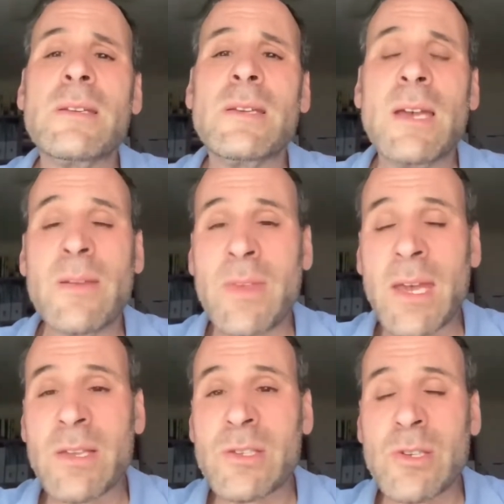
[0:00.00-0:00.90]
and that
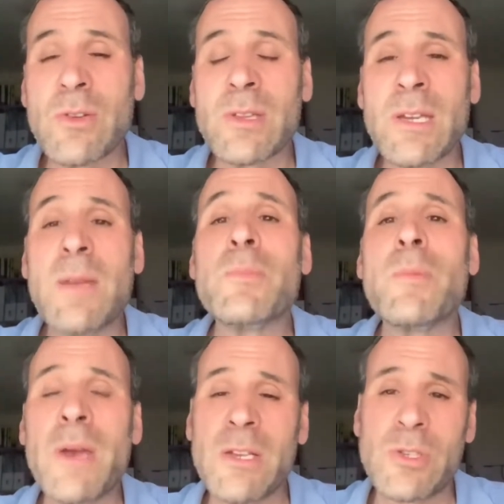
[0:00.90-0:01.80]
can certainly
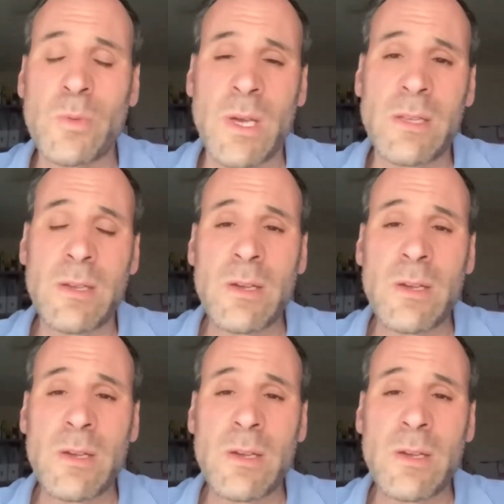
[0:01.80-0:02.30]
perpetuate